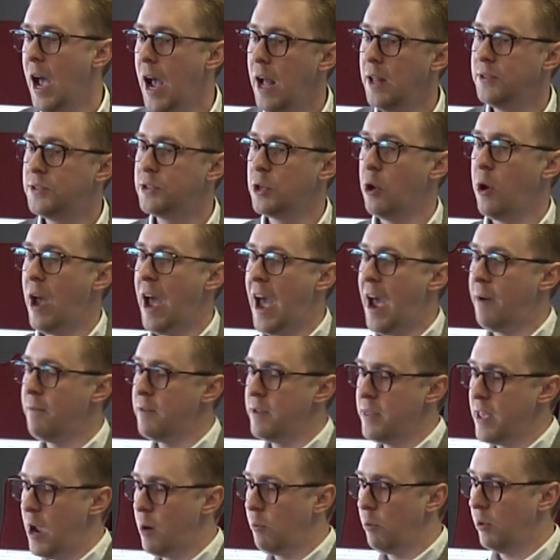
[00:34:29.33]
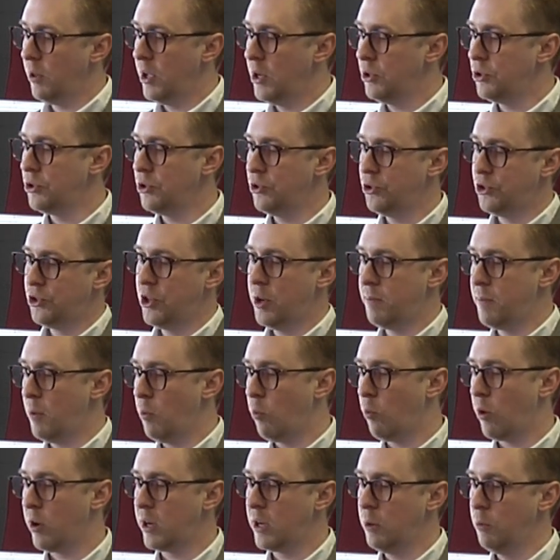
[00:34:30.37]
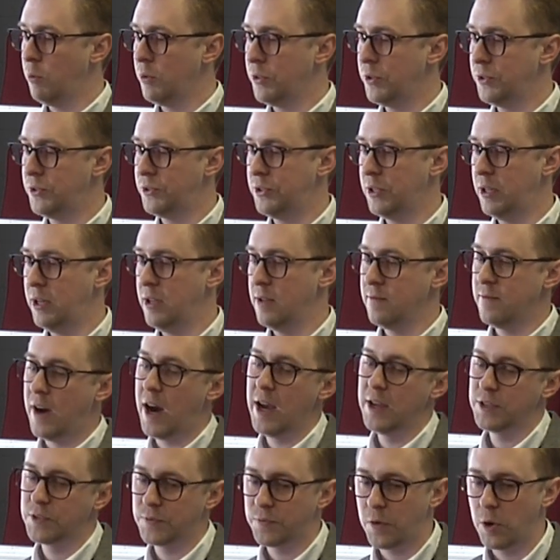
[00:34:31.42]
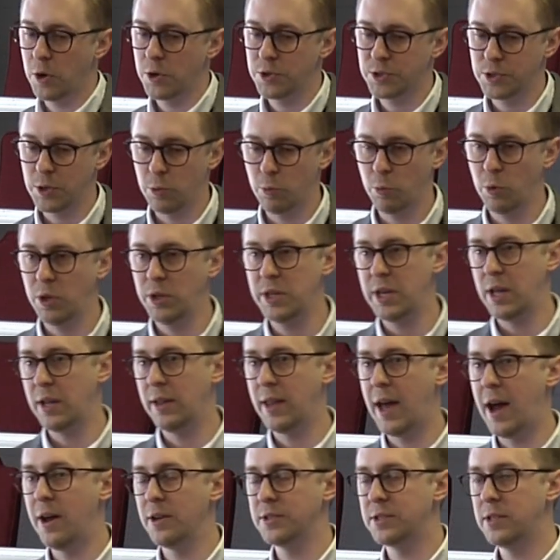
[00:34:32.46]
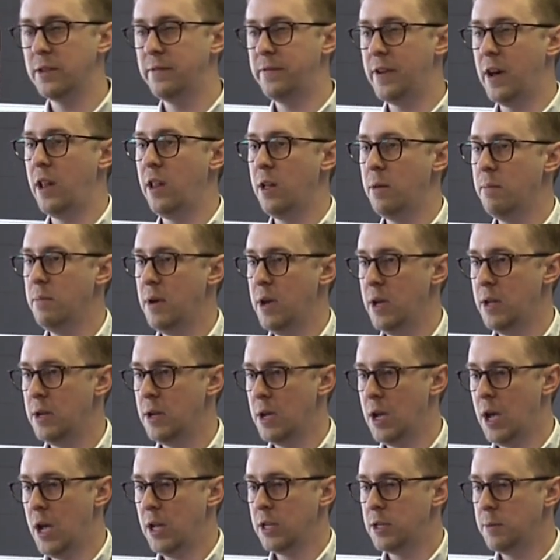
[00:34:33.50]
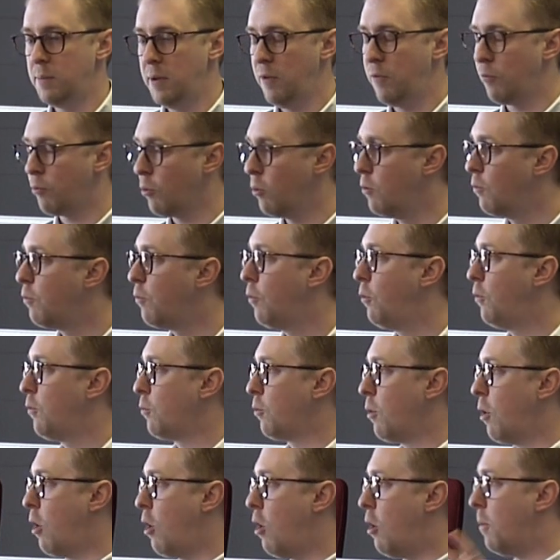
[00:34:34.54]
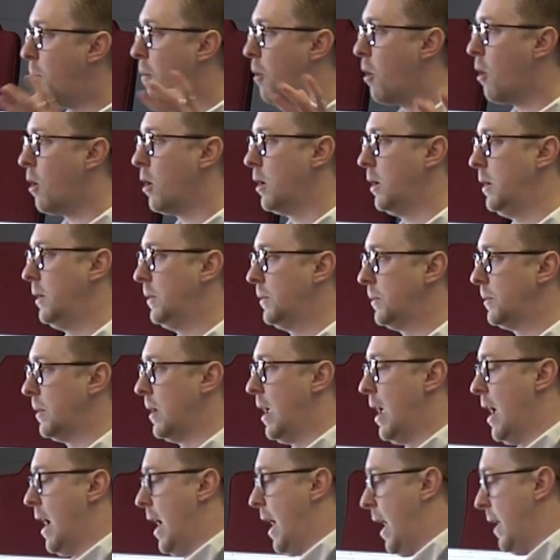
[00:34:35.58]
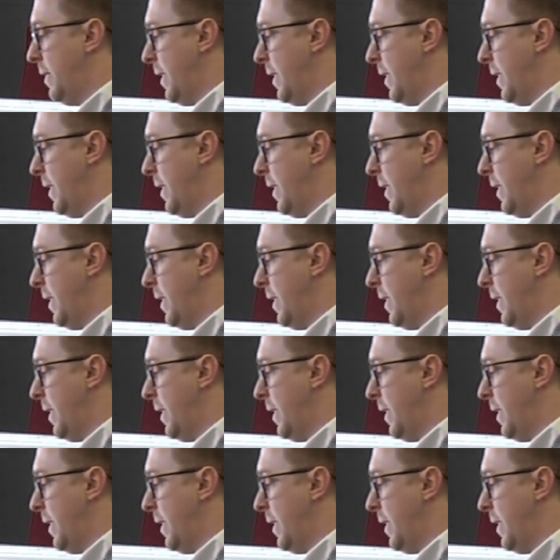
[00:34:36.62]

And so having that relationship and working with the city and vice versa really allows development to be fruitful for all parties. And